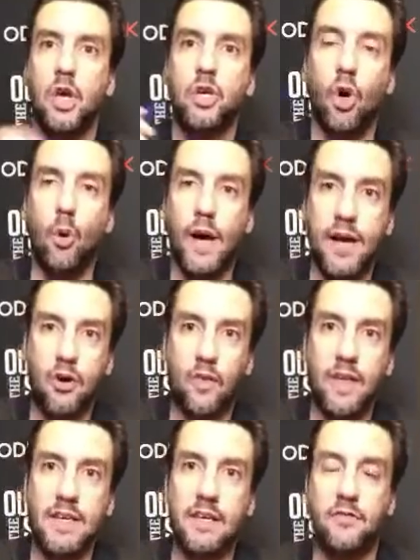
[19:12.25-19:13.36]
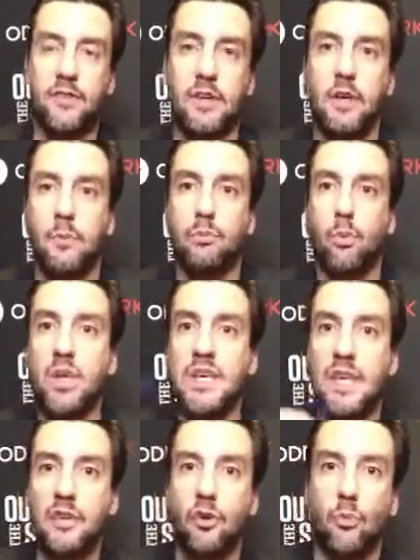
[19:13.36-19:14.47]
Go hire Lane Kiffin, bring
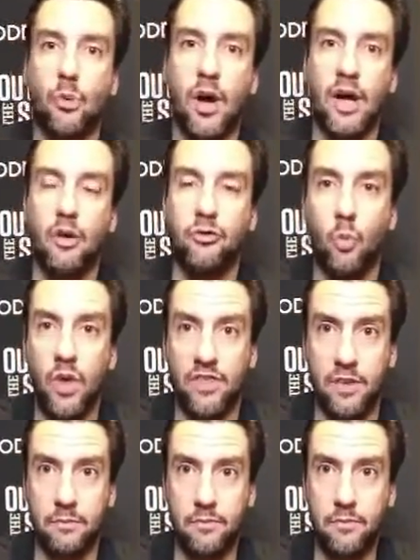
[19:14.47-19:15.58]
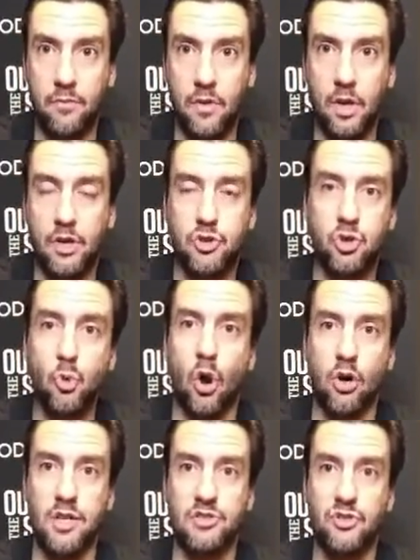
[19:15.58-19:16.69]
Kendall Briles with him to
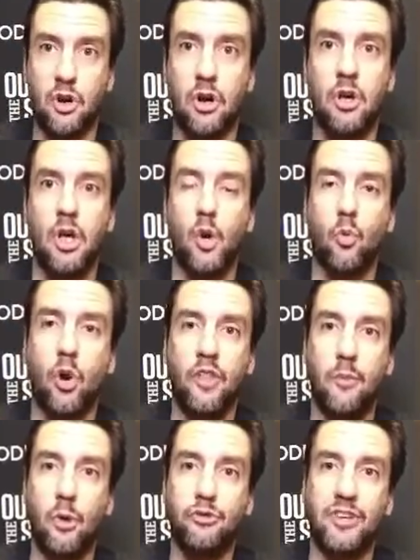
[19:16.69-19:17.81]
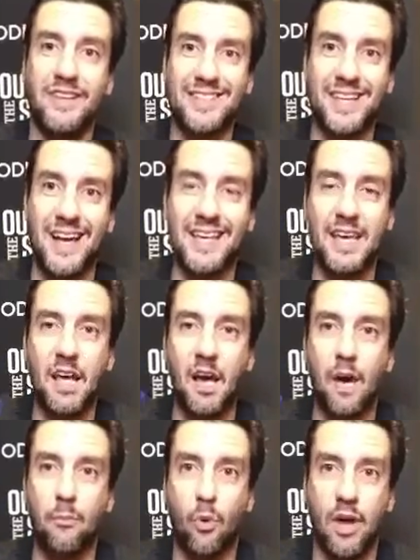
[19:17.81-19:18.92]
Arkansas, run the most exciting
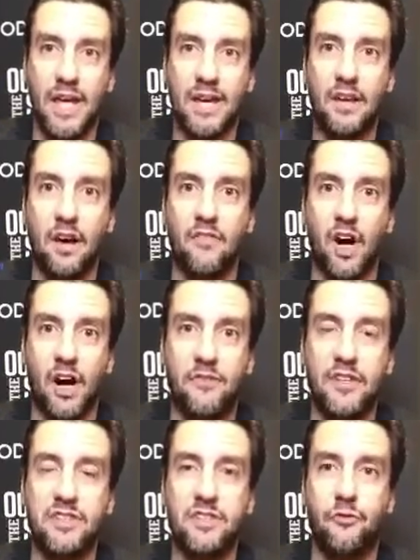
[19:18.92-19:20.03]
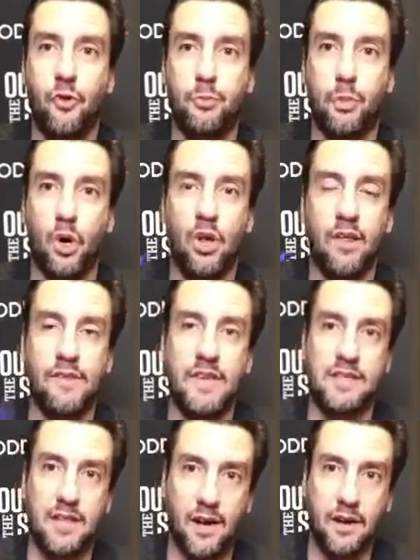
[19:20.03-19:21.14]
brand of offensive football in the
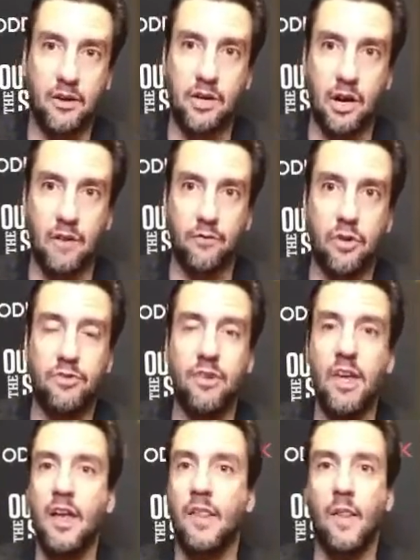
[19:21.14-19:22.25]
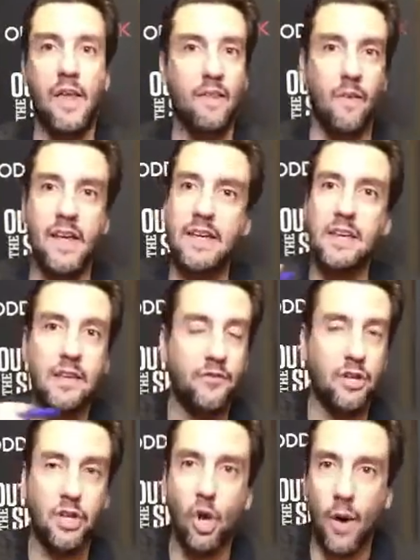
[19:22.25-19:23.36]
entire conference. Let Lane
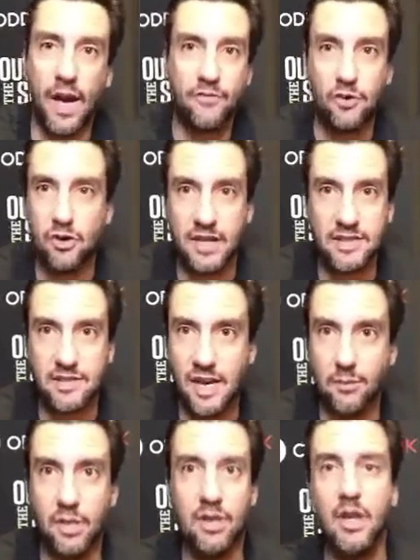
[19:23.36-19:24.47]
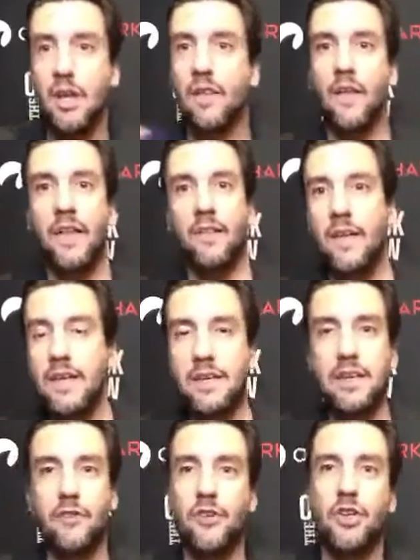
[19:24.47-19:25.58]
Kiffin go after Nick Saban. Let Lane
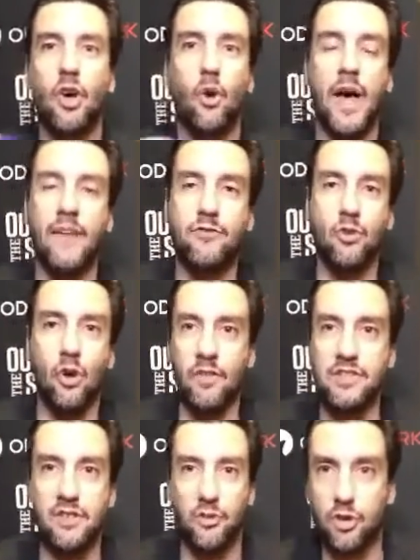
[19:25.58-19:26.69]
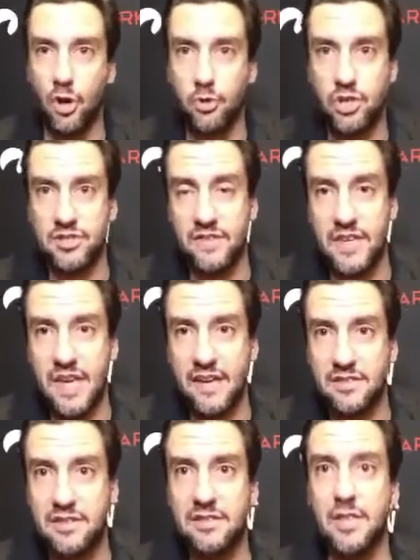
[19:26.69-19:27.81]
Kiffin go after all these other coaches in the
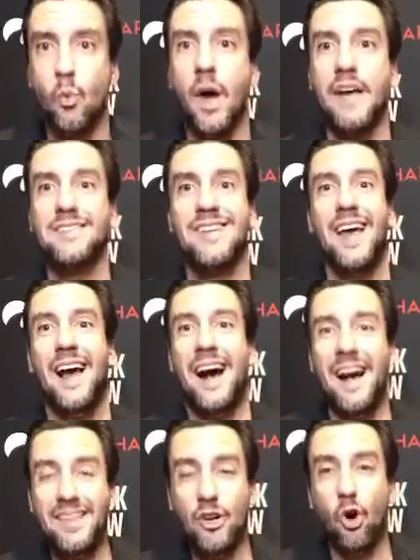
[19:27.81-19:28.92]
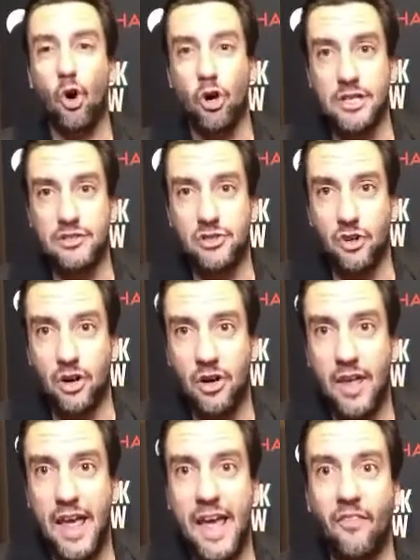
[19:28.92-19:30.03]
SEC West. I think Arkansas
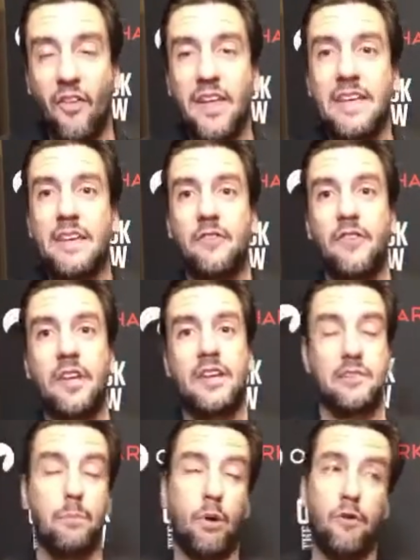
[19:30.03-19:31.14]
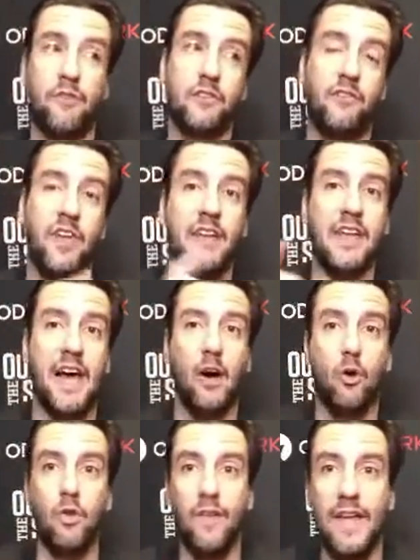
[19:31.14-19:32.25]
and Lane Kiffin is a perfect fit. Now,
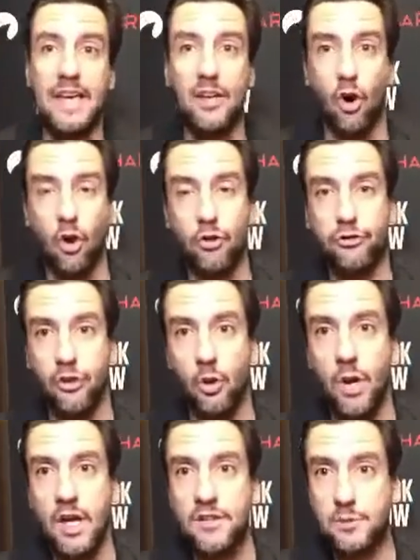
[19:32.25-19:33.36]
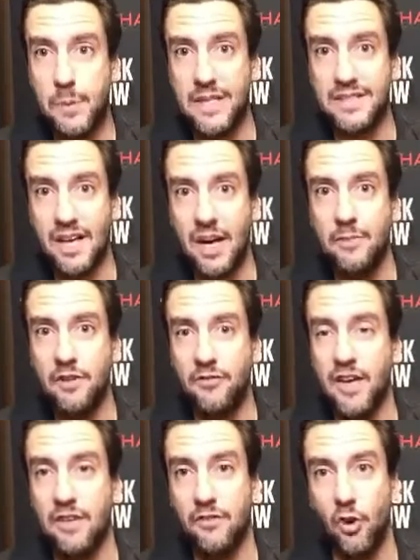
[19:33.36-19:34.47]
Lane also spent time in
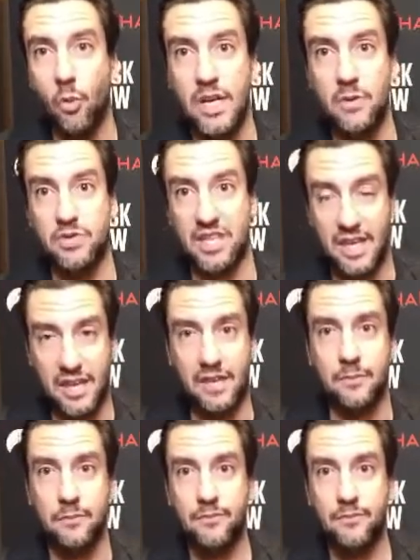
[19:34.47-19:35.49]
Fayetteville when he was a kid.